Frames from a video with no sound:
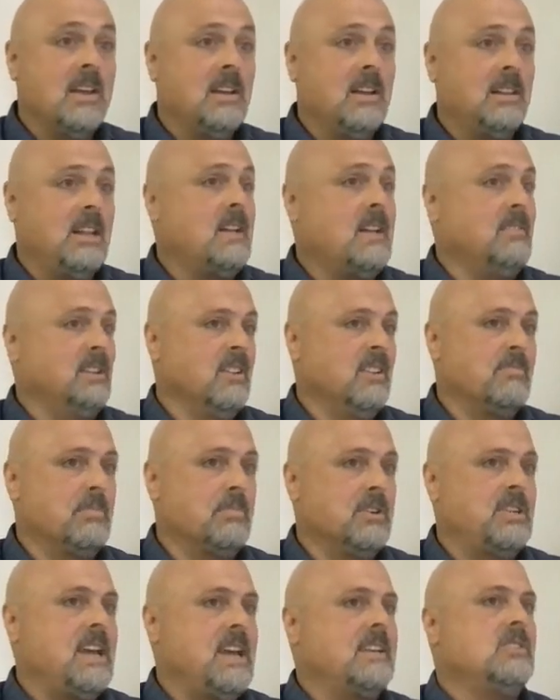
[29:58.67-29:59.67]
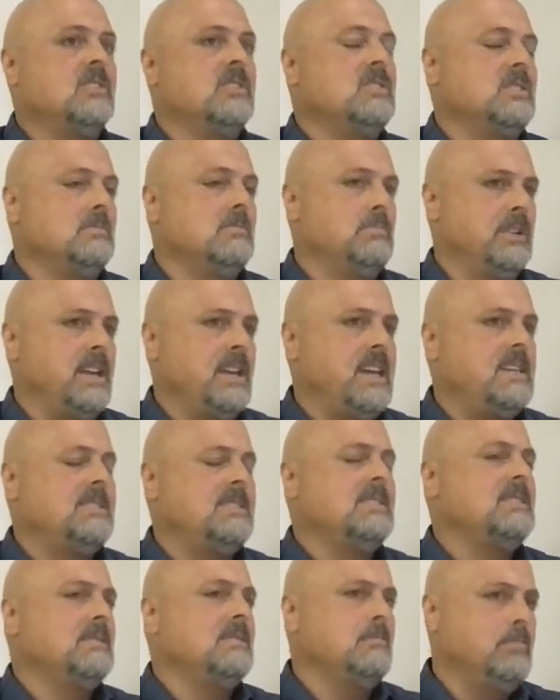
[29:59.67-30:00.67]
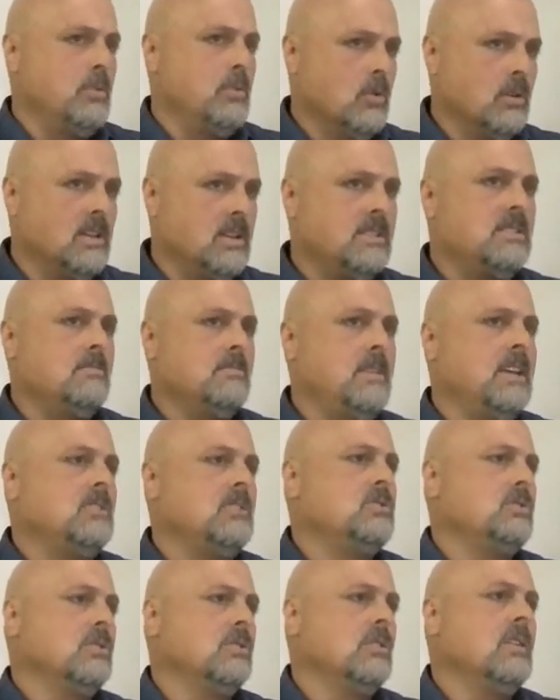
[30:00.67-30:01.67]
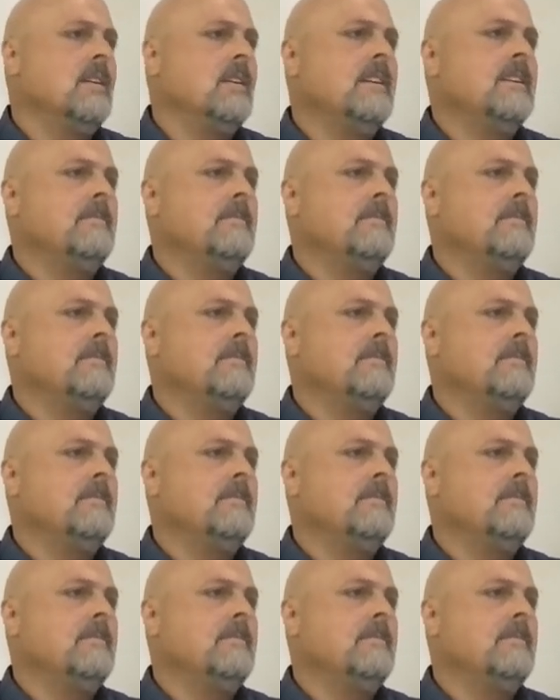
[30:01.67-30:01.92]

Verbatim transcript: level of protections in place it's important to make sure